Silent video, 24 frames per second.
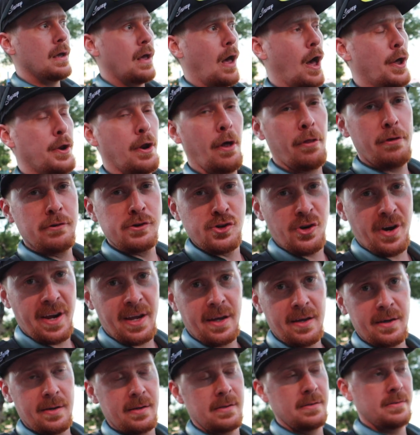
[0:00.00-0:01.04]
another
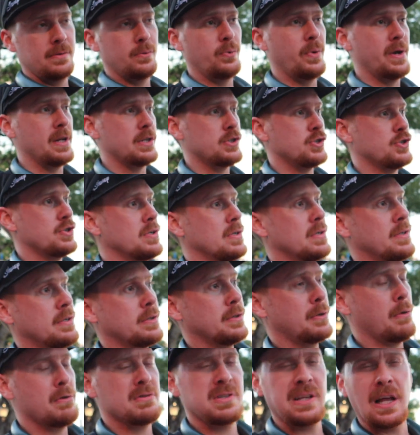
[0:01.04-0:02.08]
drink, which
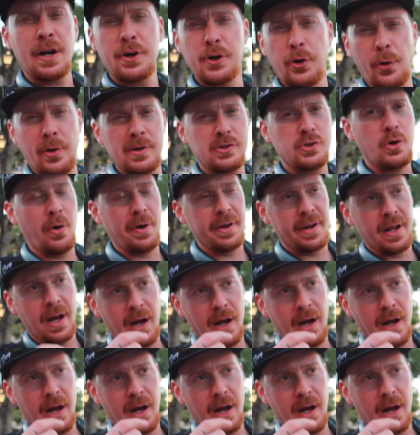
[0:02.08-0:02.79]
there was a lot of noise going